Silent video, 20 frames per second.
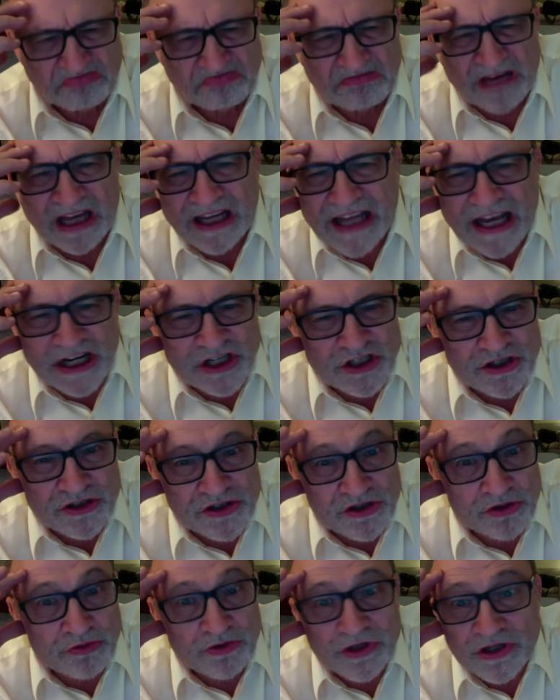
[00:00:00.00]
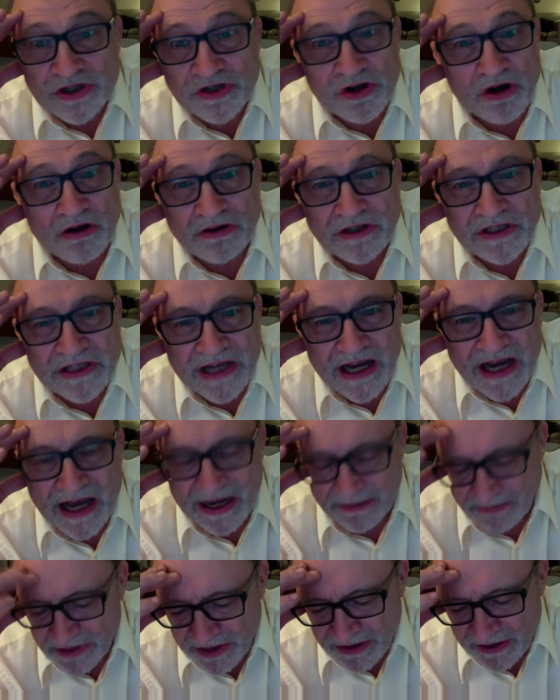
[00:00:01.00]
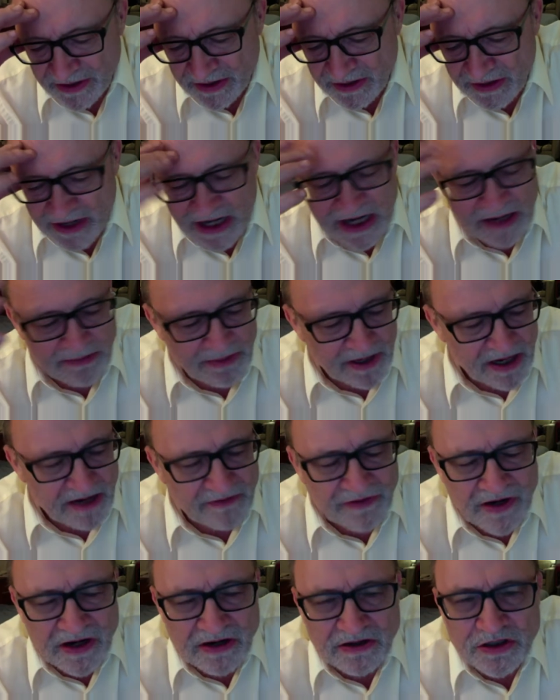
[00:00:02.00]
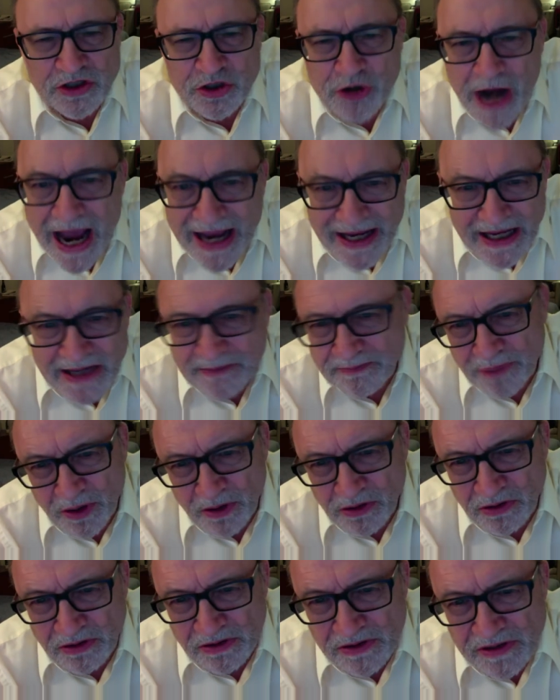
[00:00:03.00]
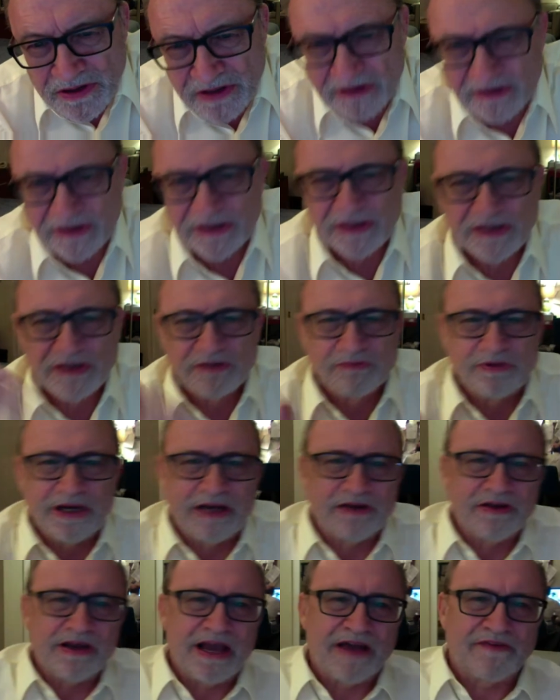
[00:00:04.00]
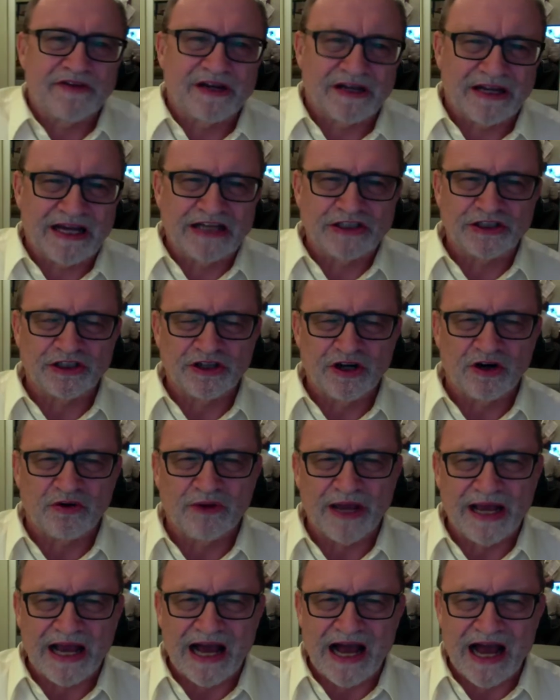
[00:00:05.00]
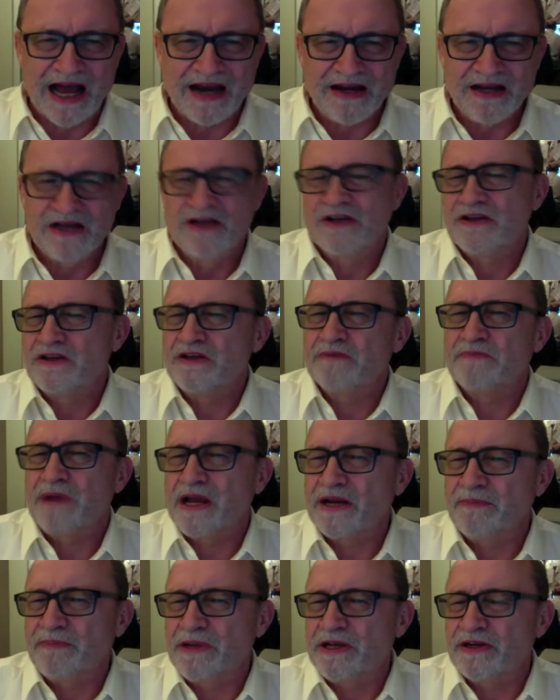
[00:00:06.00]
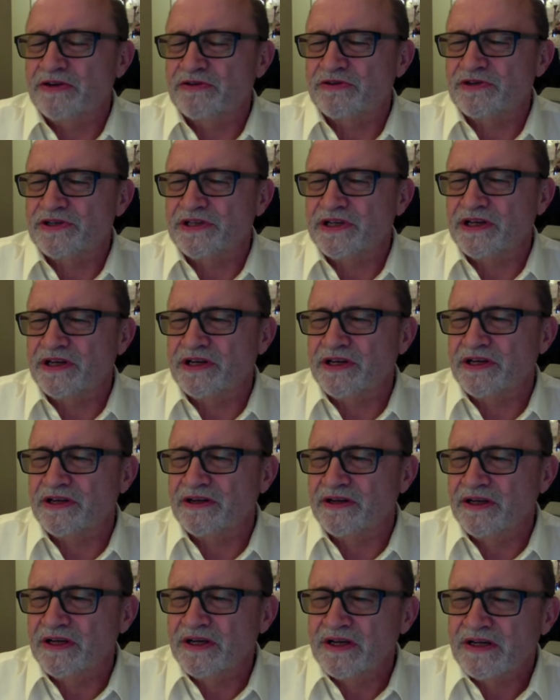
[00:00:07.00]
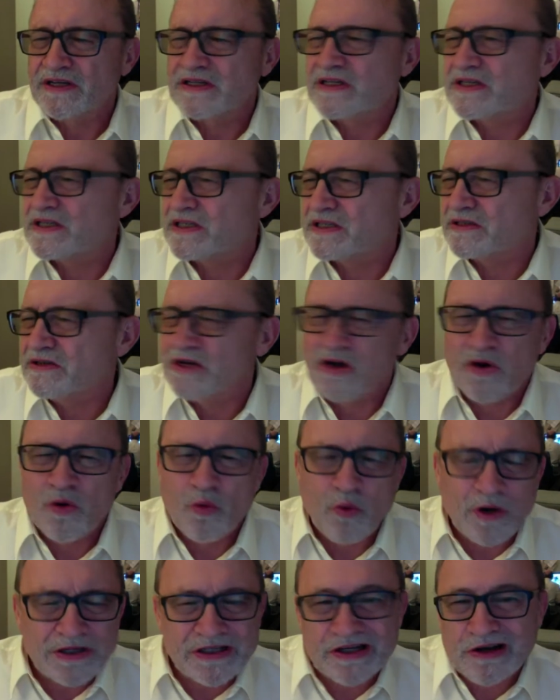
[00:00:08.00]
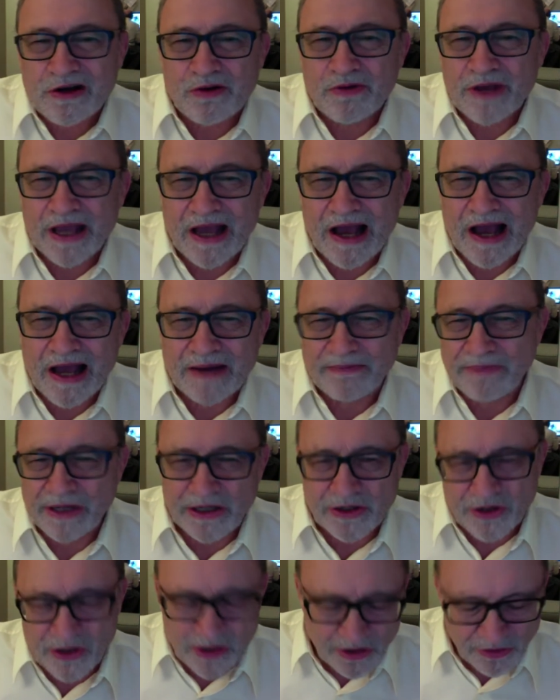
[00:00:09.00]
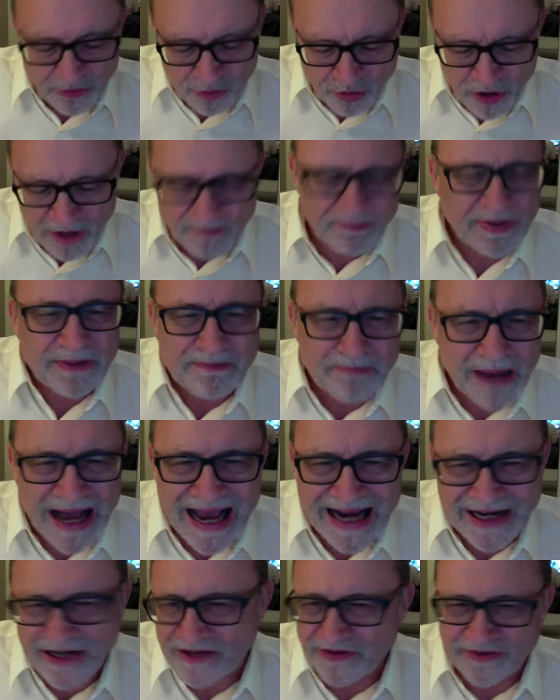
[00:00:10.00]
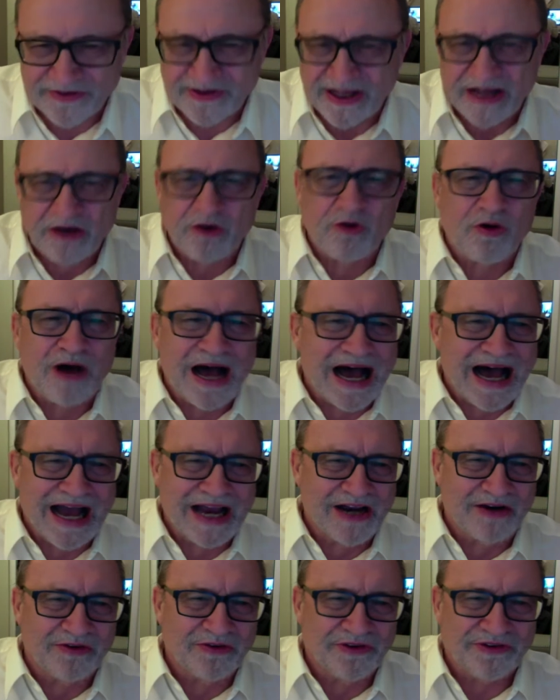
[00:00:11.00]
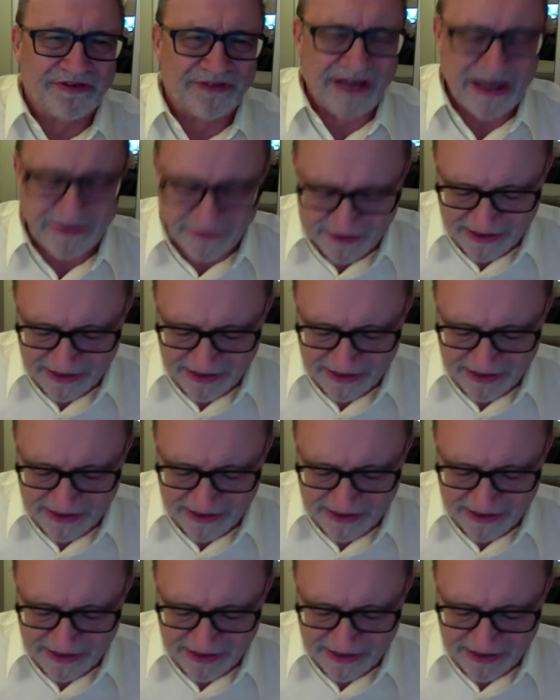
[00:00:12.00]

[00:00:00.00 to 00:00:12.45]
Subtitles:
Elections do this all the time. Anybody ever hear tracking polls? Well, you have an election going on. You might be interested in what's going on between Trump and Biden in, say, Ohio, the state that